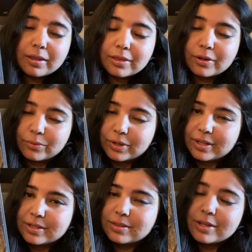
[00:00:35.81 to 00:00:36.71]
They
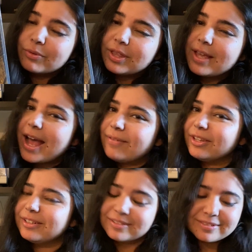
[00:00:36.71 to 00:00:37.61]
really have
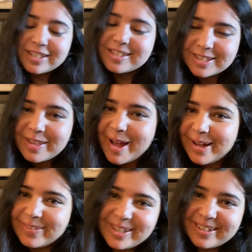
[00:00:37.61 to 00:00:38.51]
it. They still
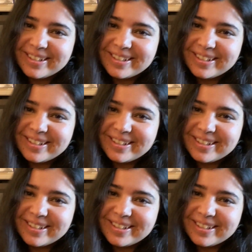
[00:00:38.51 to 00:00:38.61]
have it.